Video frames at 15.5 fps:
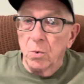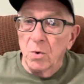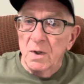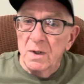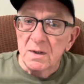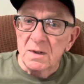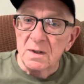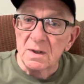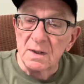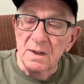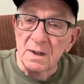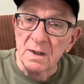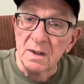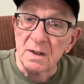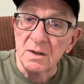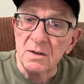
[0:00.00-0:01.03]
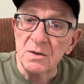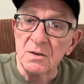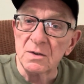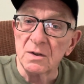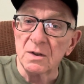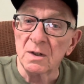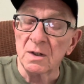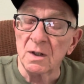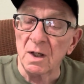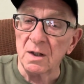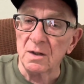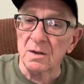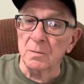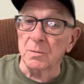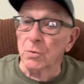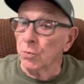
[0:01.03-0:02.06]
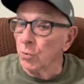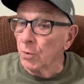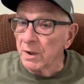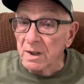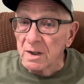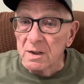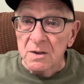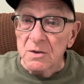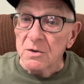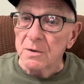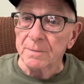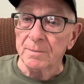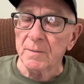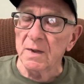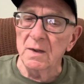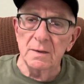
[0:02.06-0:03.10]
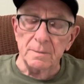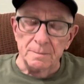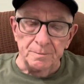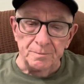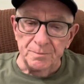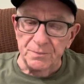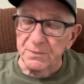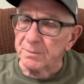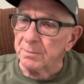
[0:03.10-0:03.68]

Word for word: What is kingdom greatness? and